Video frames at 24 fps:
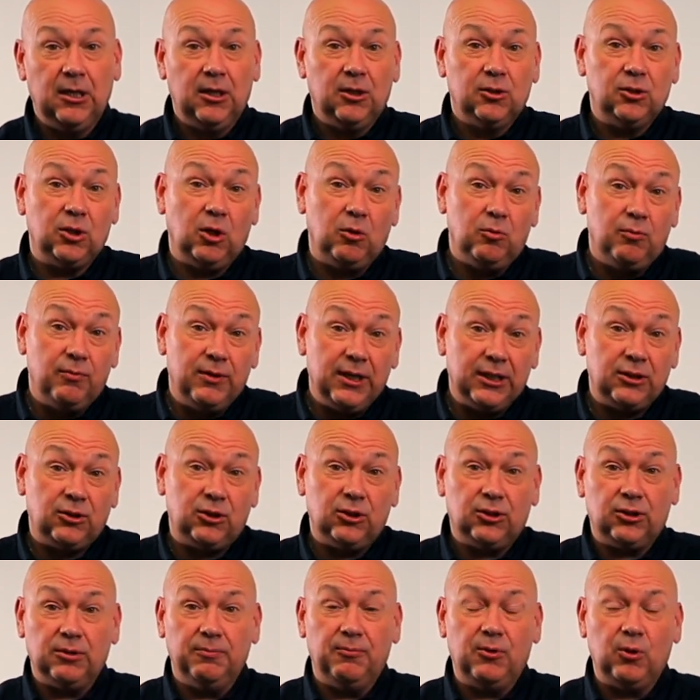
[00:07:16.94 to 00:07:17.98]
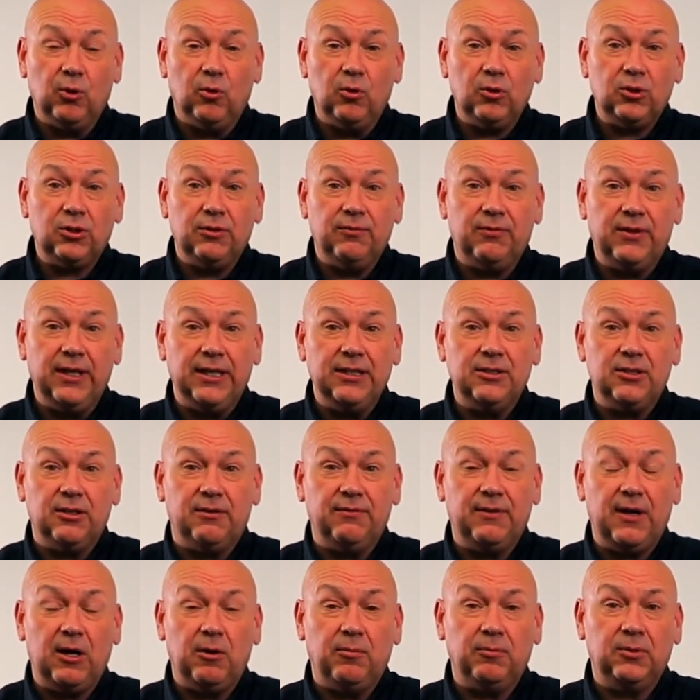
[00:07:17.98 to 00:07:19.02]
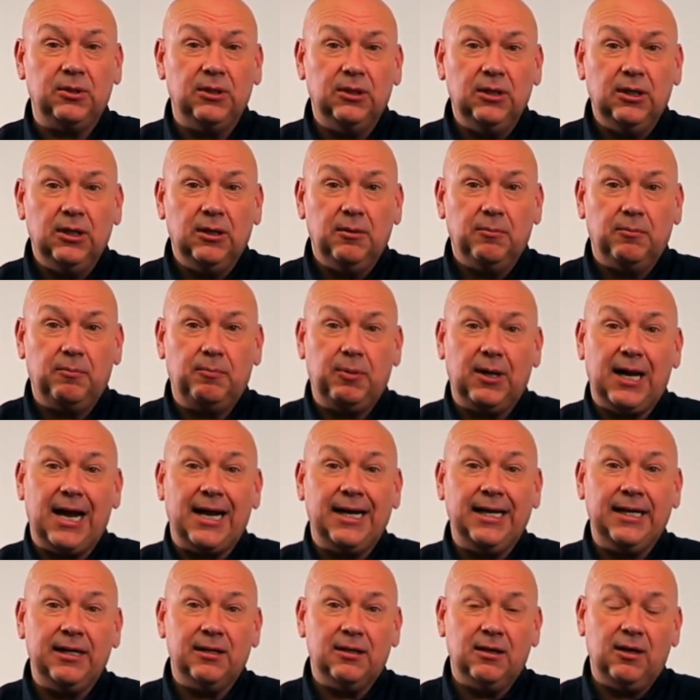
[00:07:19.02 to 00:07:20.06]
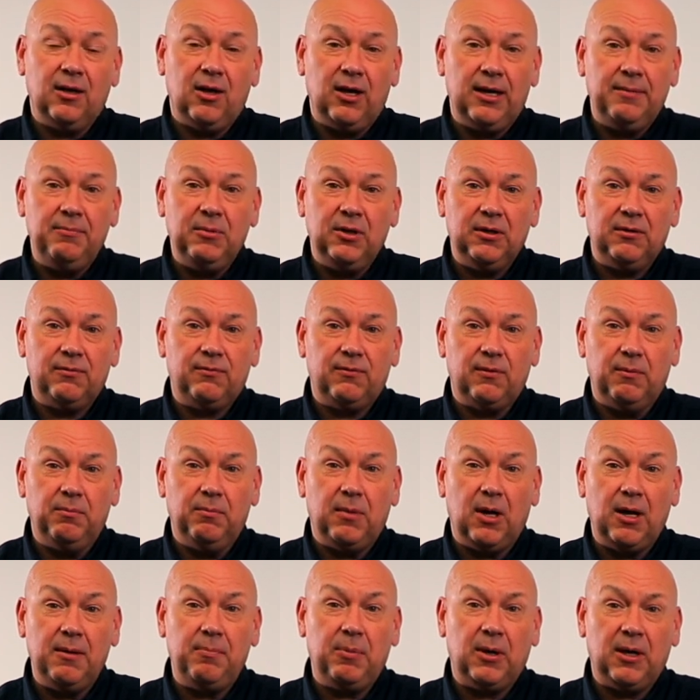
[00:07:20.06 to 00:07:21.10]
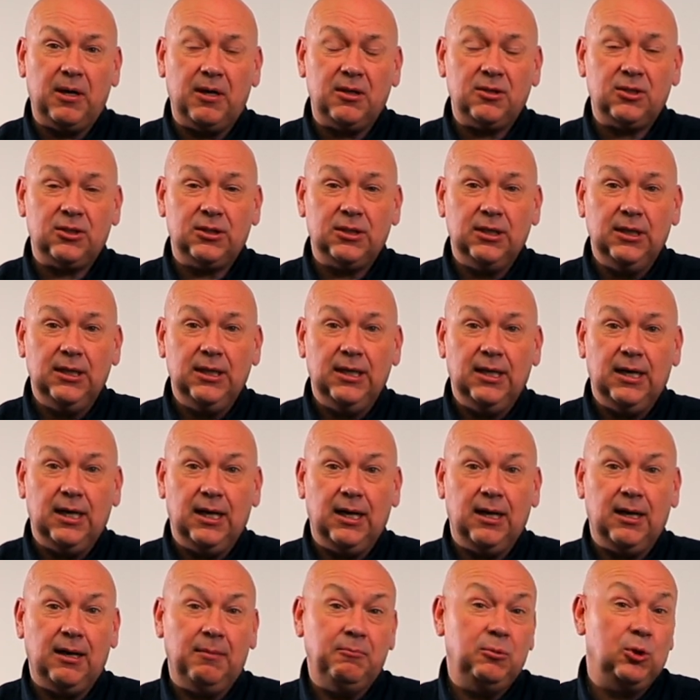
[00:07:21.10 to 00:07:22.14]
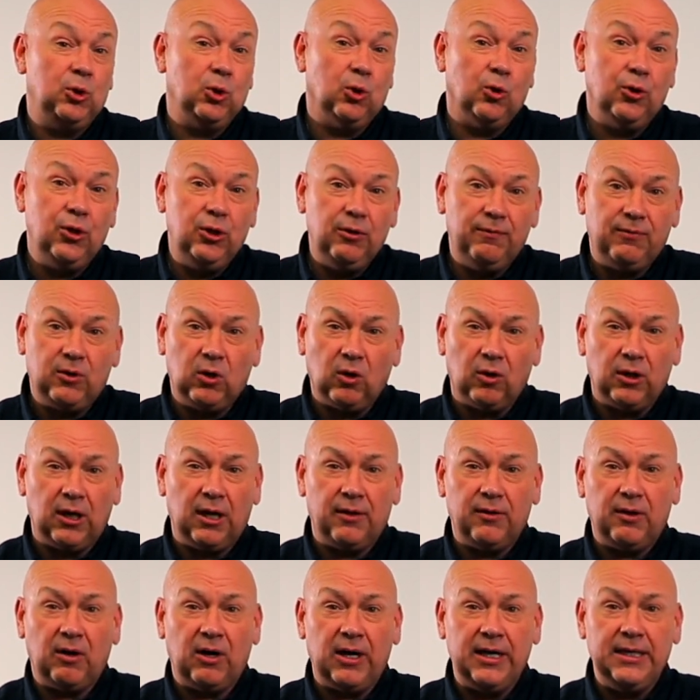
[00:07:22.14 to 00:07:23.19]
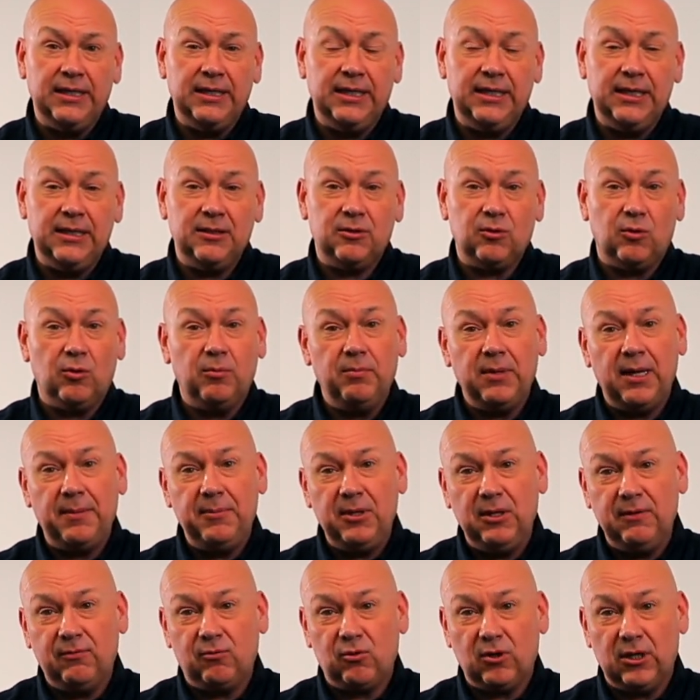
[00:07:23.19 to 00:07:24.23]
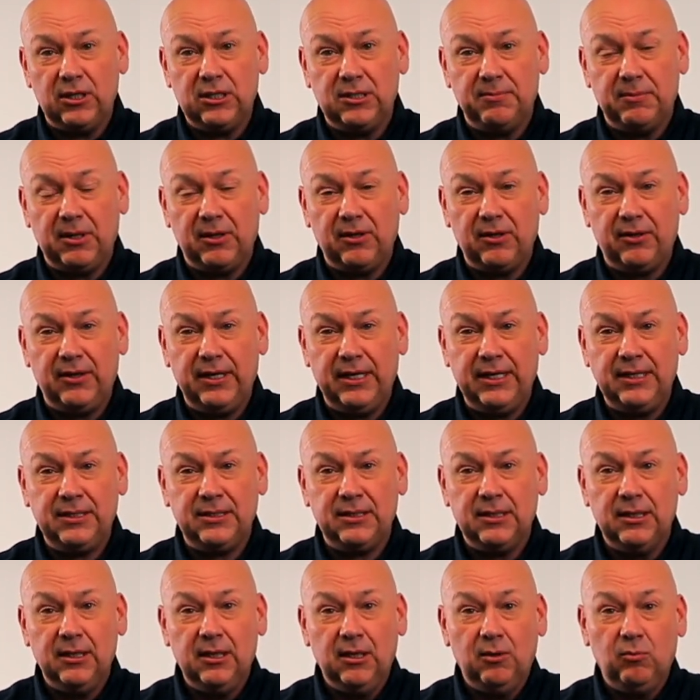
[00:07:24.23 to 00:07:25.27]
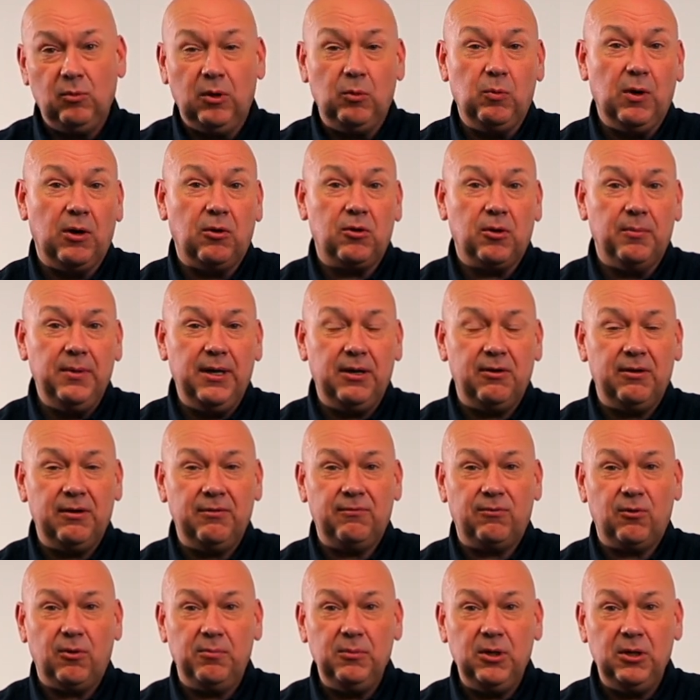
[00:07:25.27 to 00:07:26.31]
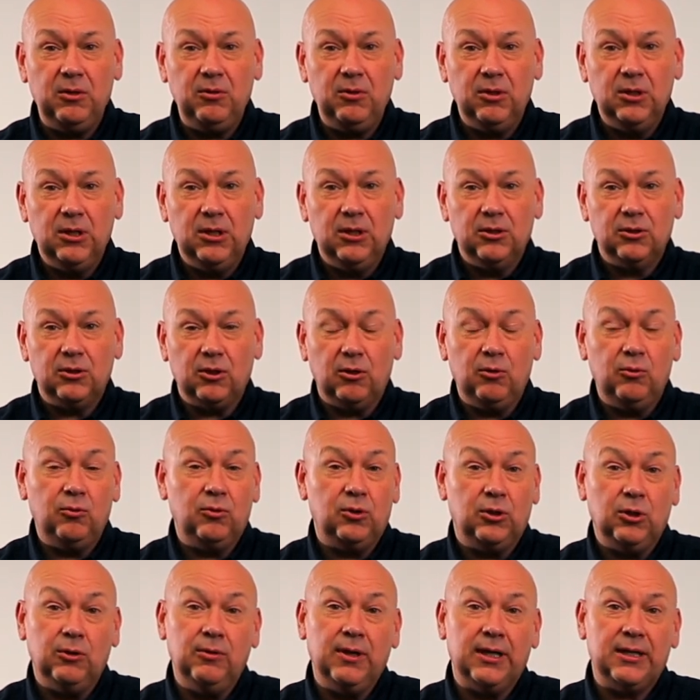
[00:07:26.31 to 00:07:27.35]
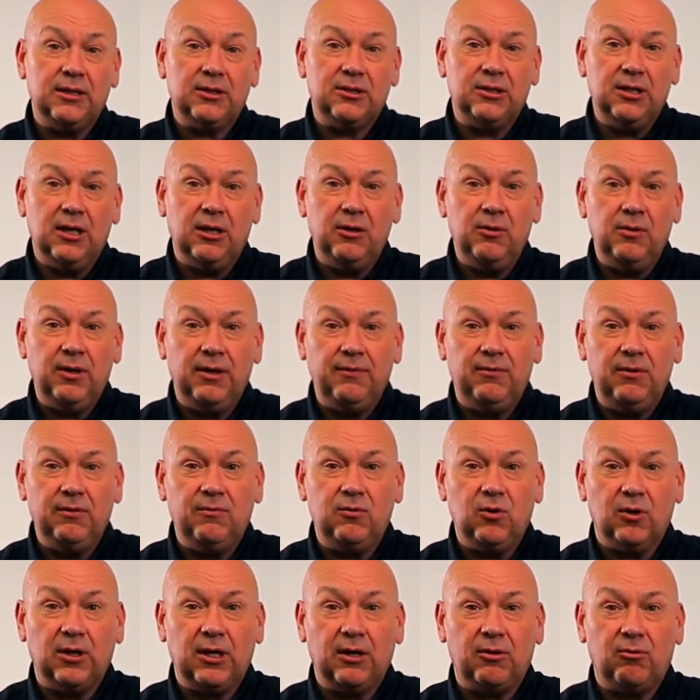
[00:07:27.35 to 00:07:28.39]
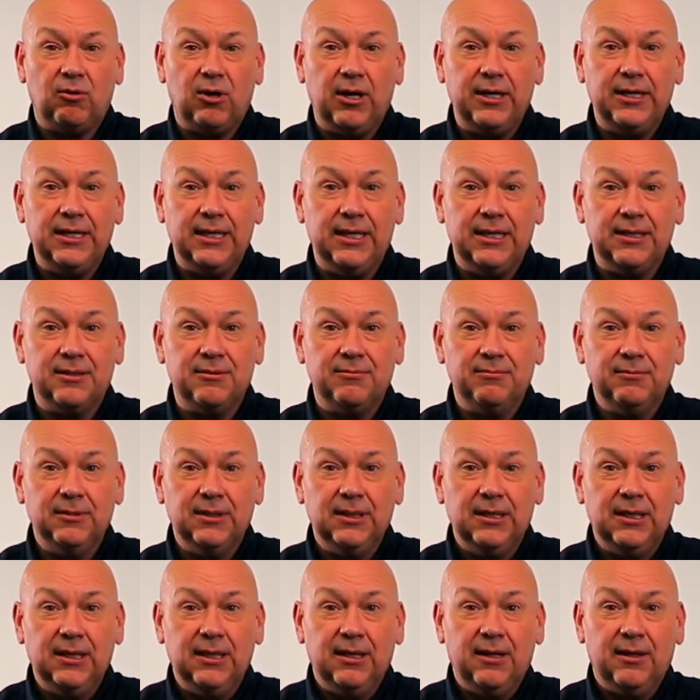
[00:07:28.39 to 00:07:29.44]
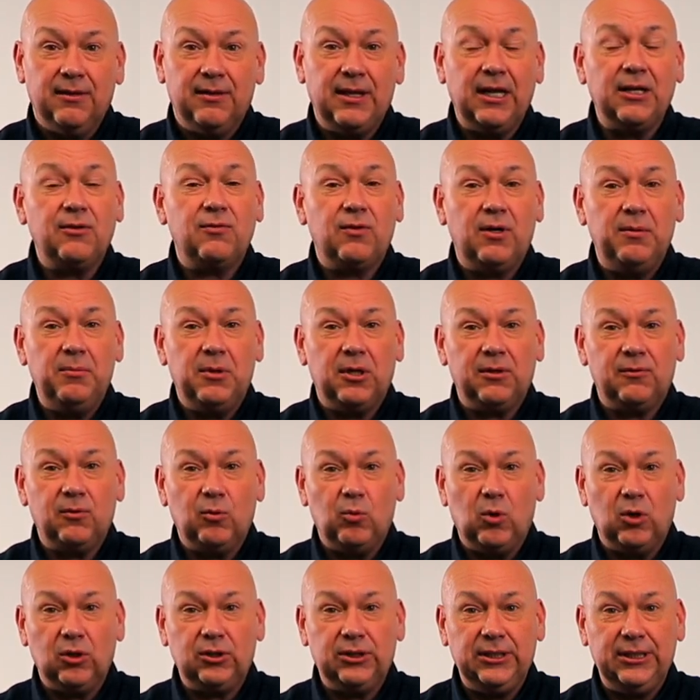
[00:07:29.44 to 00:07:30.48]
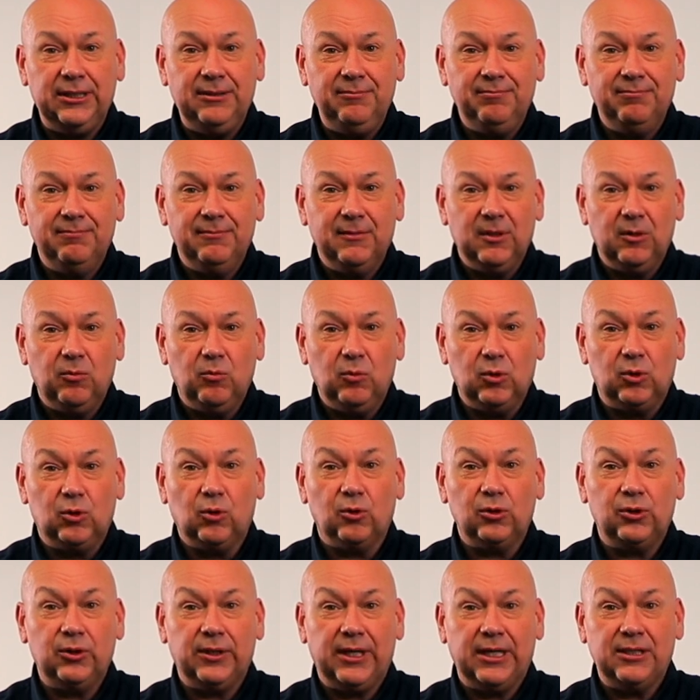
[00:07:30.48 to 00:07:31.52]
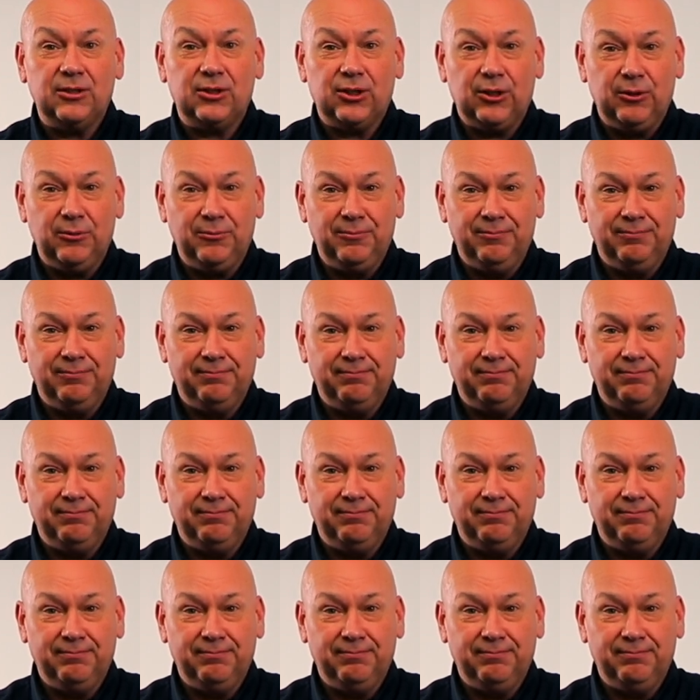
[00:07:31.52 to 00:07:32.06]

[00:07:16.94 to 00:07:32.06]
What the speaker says: So that's just some thoughts of things that have helped planning and alignment from my past. I'm sure you've got other ideas, or maybe you've tried some other things. We welcome hearing from you, so do let us know if you've got other ideas. Thanks very much for watching. We'll talk to you again soon.